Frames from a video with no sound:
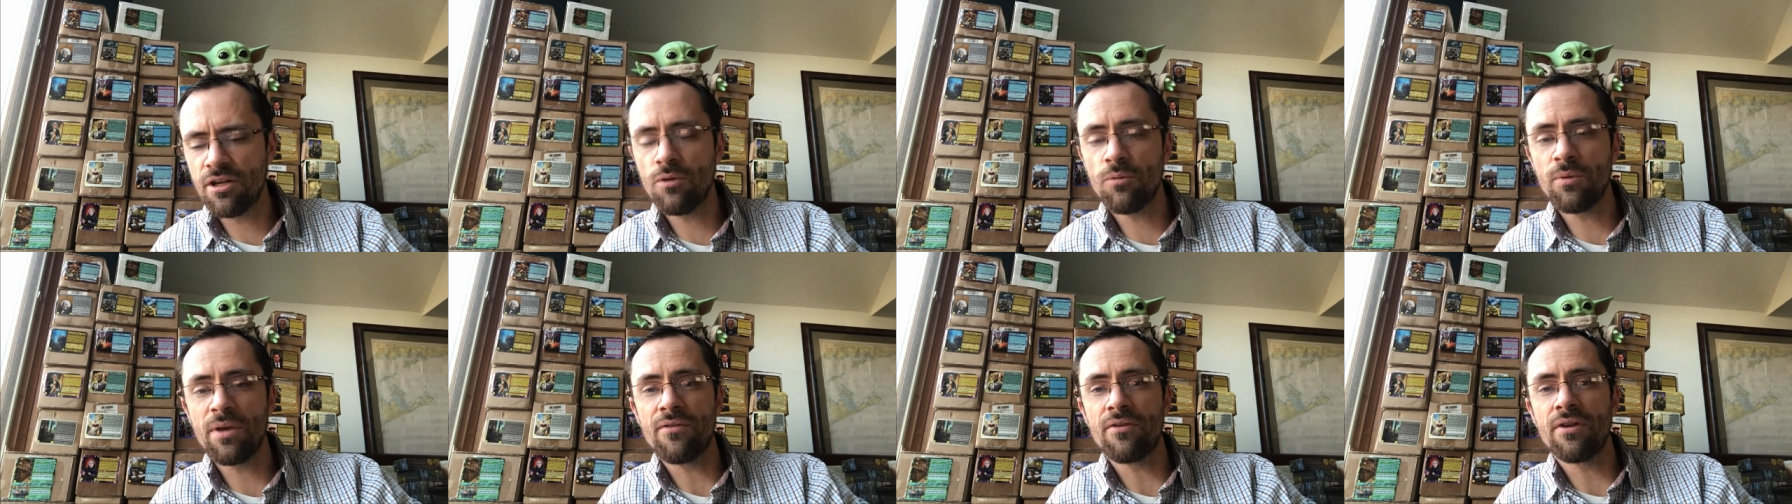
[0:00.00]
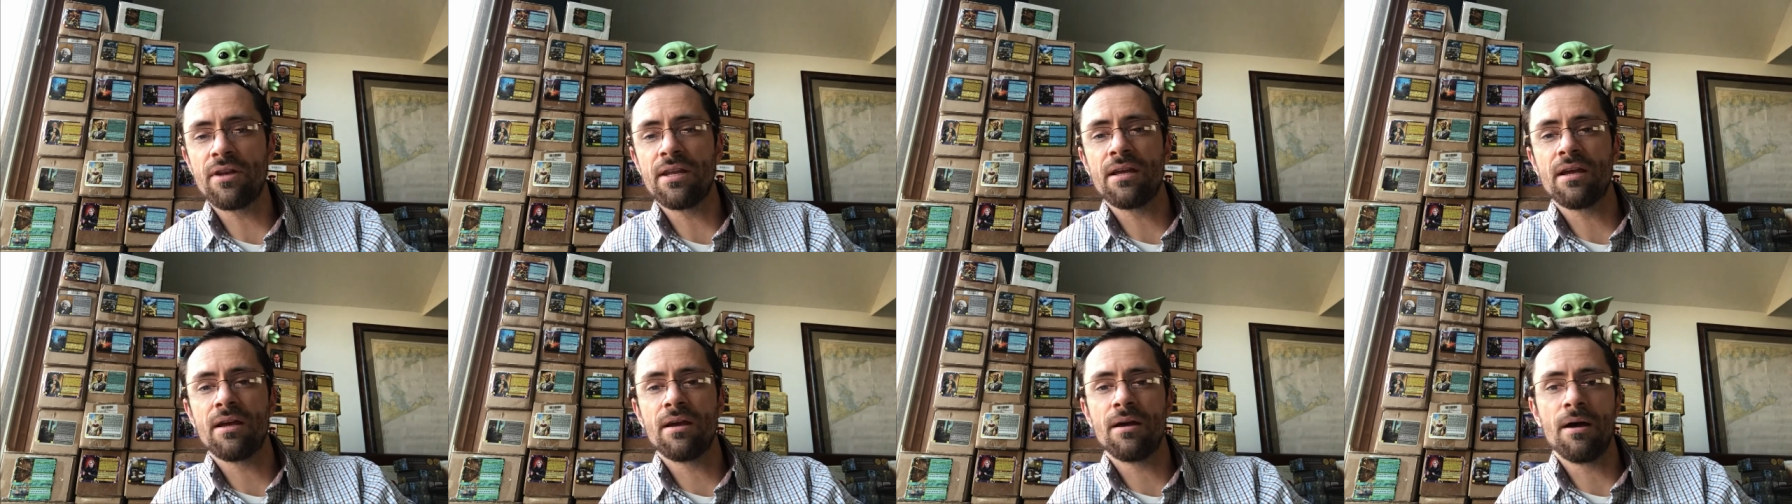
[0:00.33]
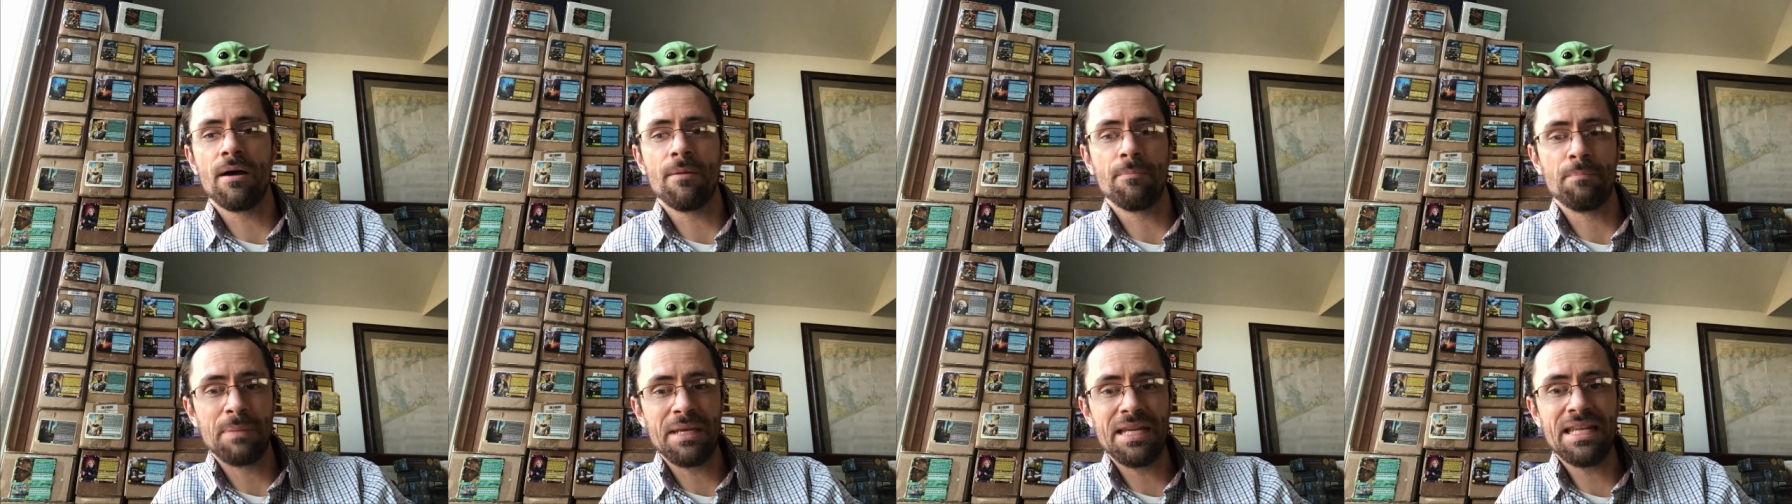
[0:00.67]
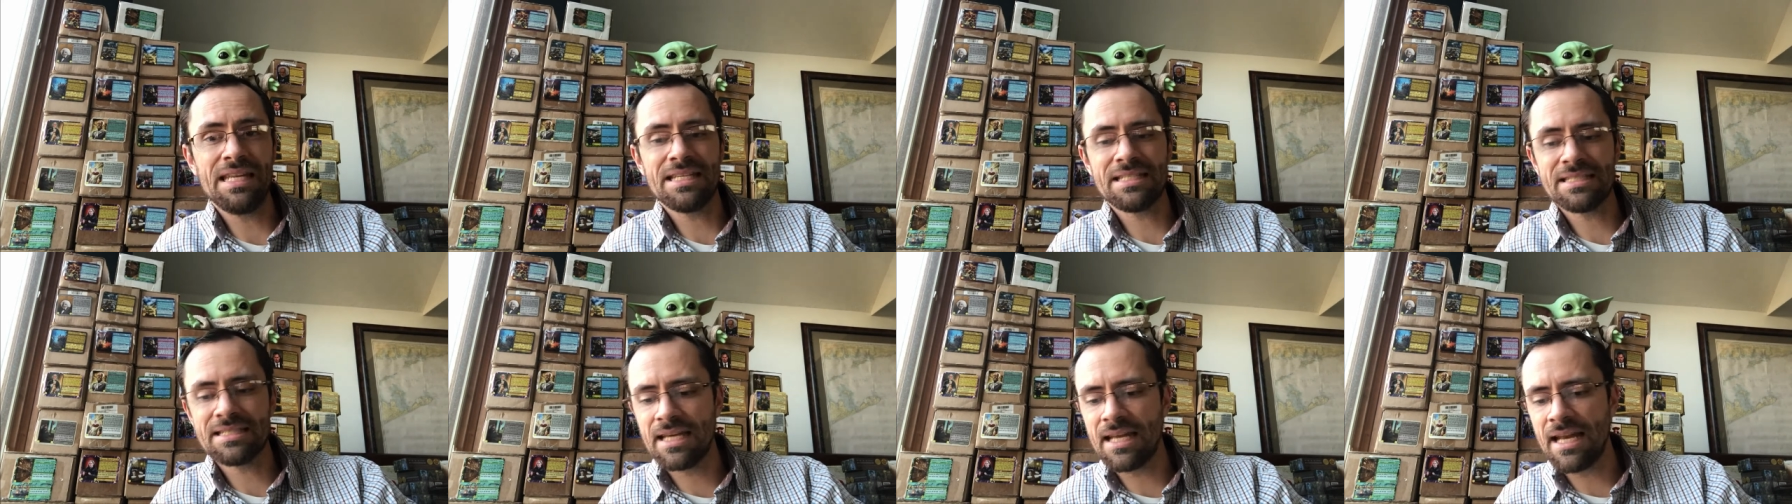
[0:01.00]
We have a
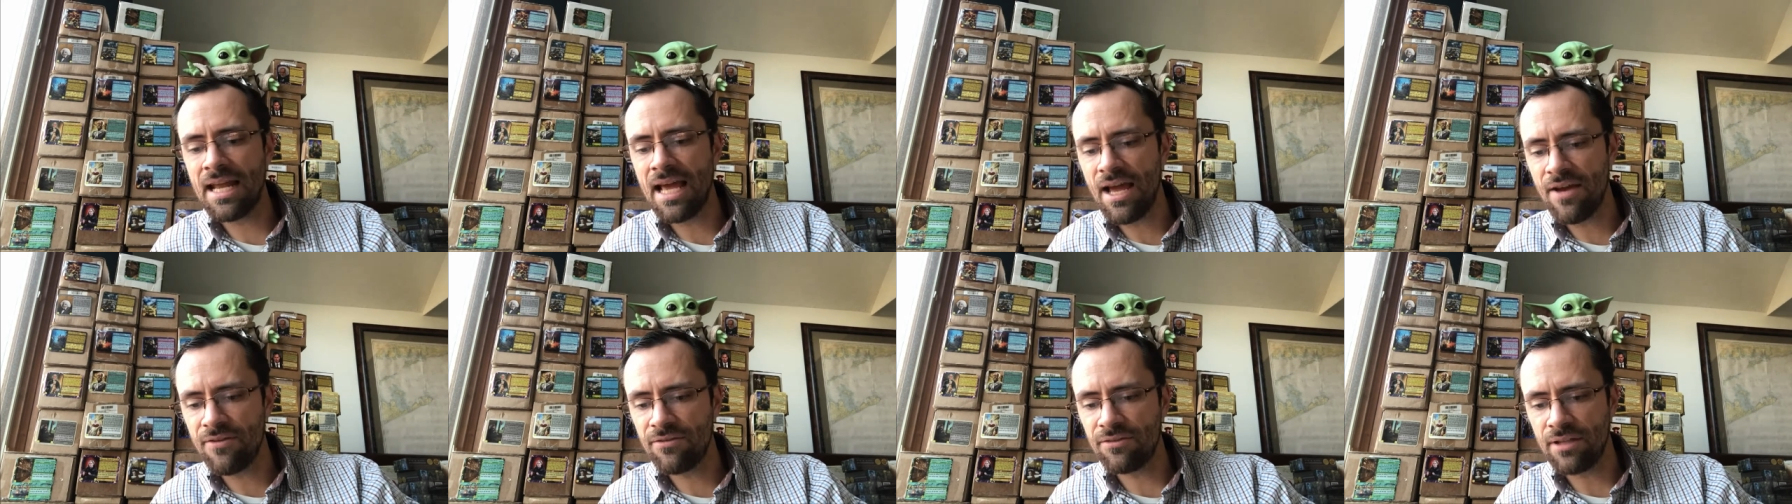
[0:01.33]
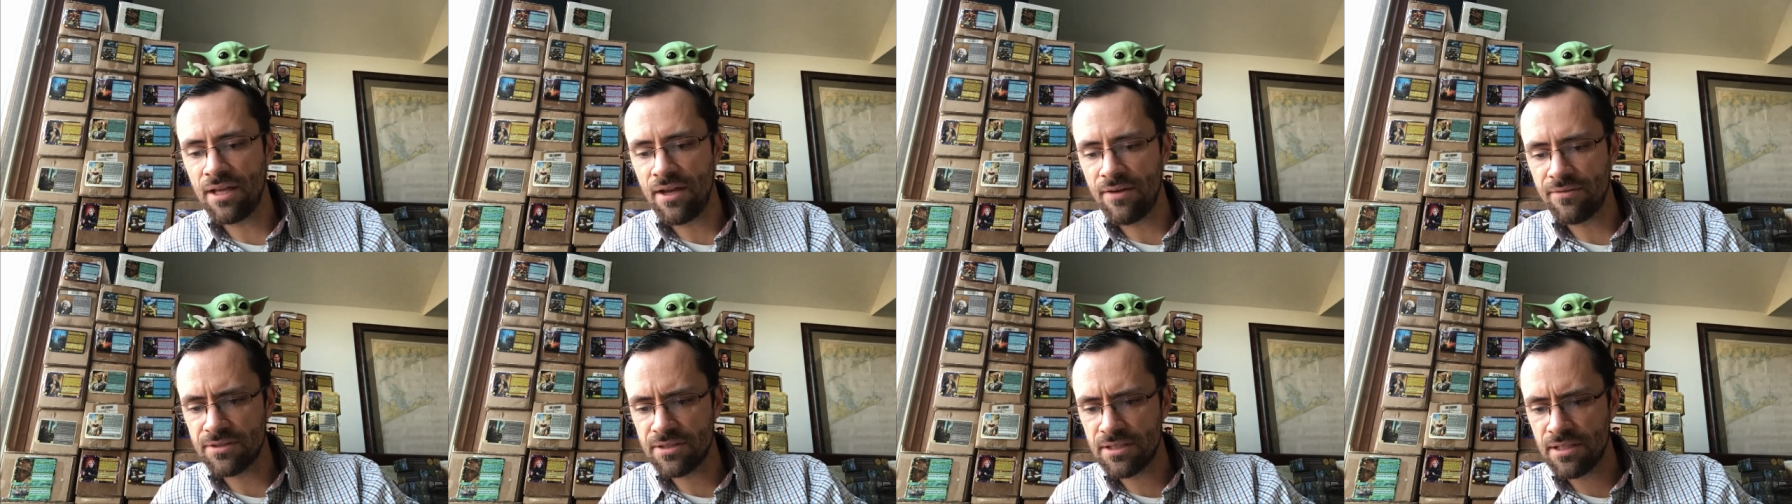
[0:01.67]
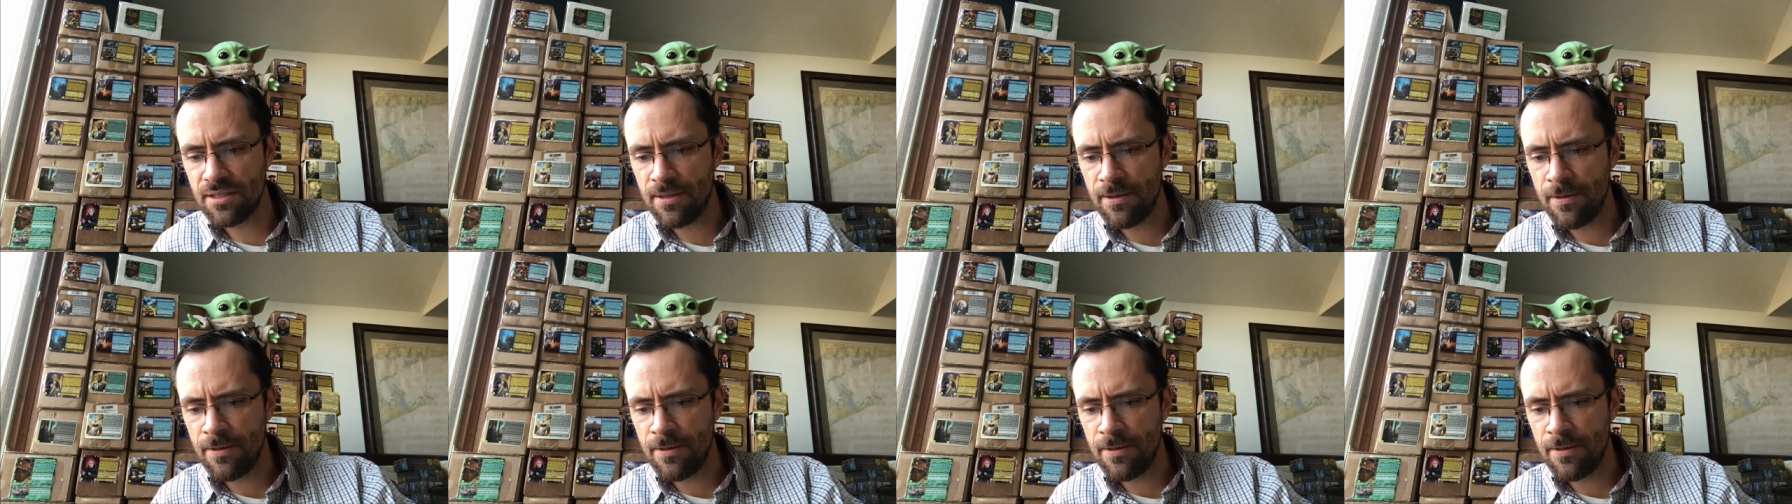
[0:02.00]
minute and a half left.